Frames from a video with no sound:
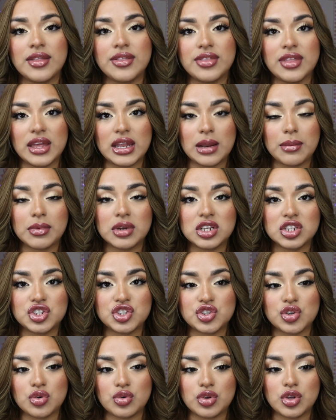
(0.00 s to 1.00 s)
Then I'm going to
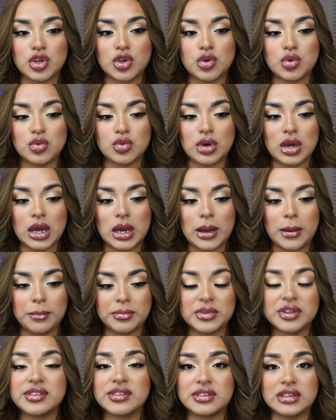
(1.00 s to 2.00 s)
show you
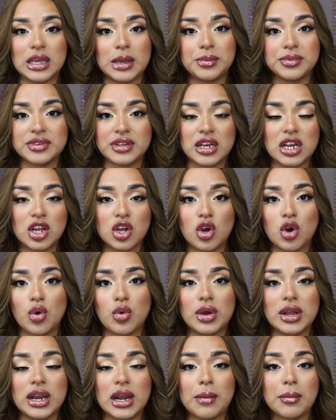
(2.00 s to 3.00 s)
the steps that I go
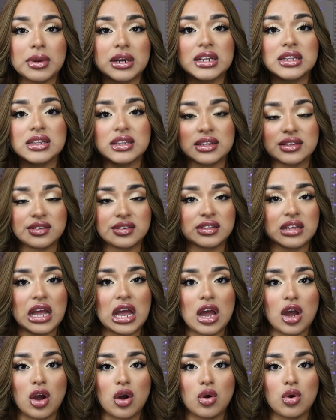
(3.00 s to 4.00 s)
in. I'm going to list
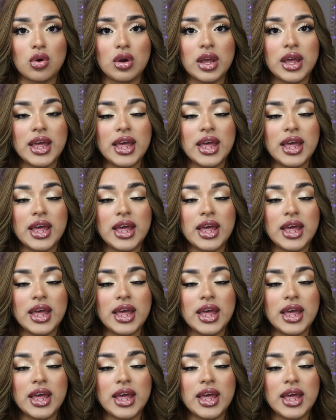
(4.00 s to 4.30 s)
out